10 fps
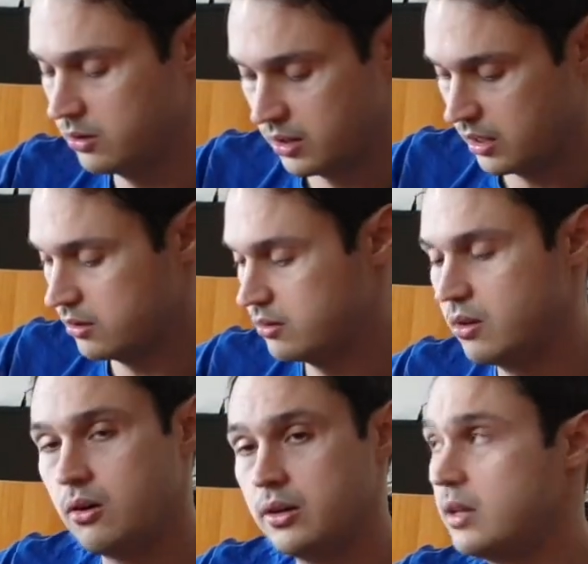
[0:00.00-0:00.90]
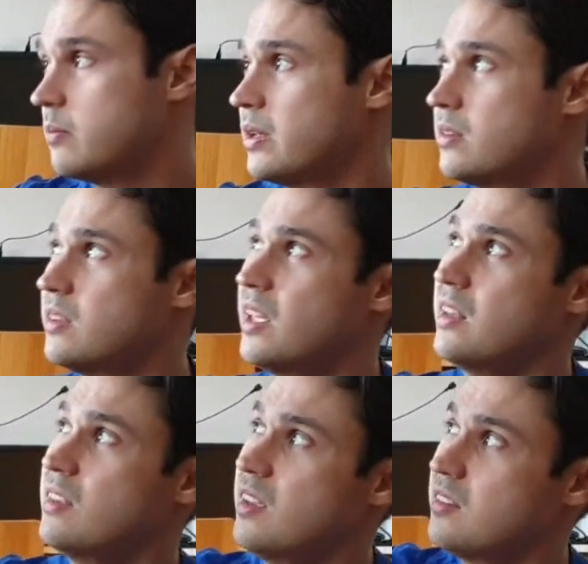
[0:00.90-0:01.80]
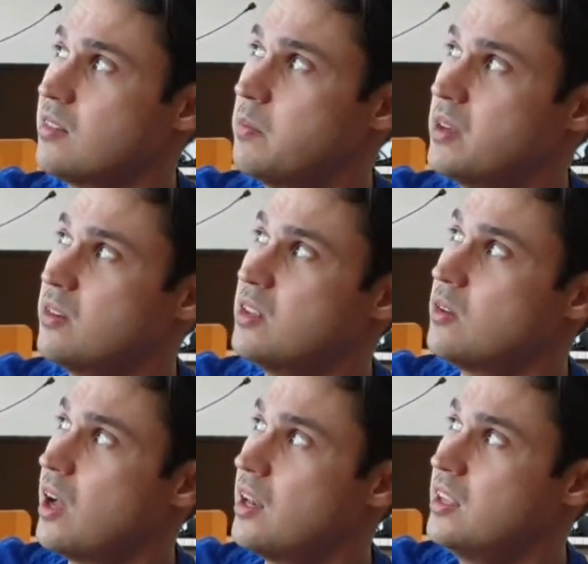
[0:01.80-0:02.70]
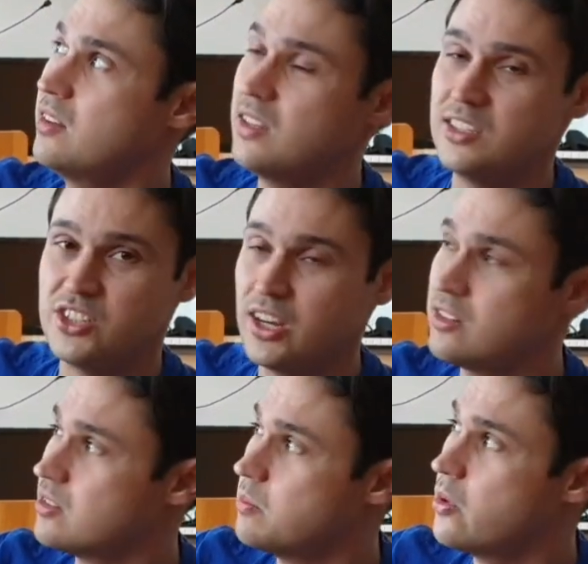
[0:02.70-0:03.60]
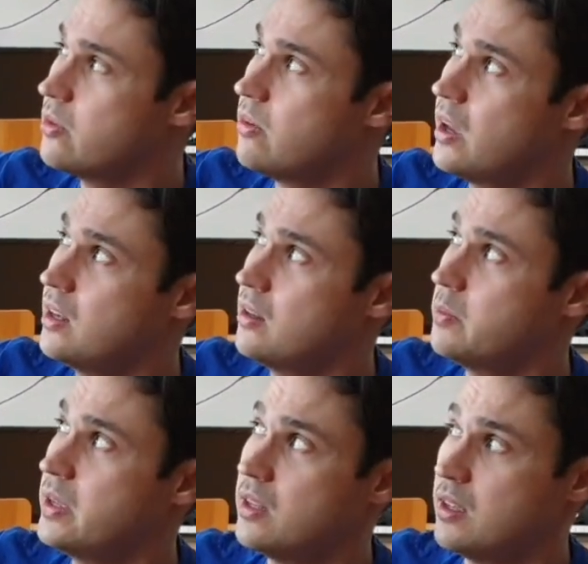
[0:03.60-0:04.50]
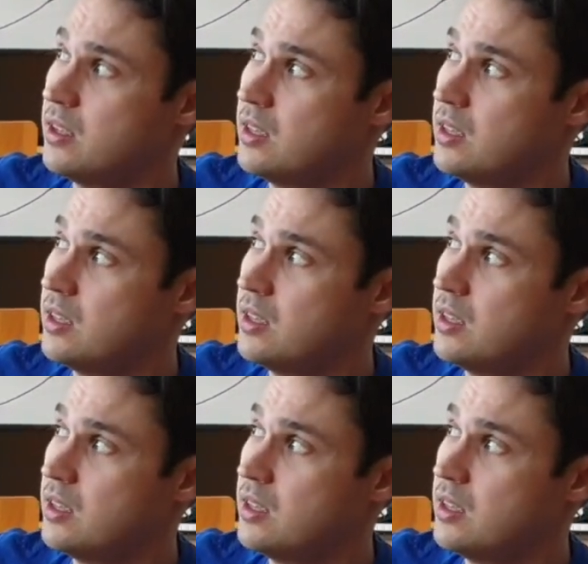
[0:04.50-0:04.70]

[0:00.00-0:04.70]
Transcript: You can just go in, but then this, I mean, you need to literally change and modify a little bit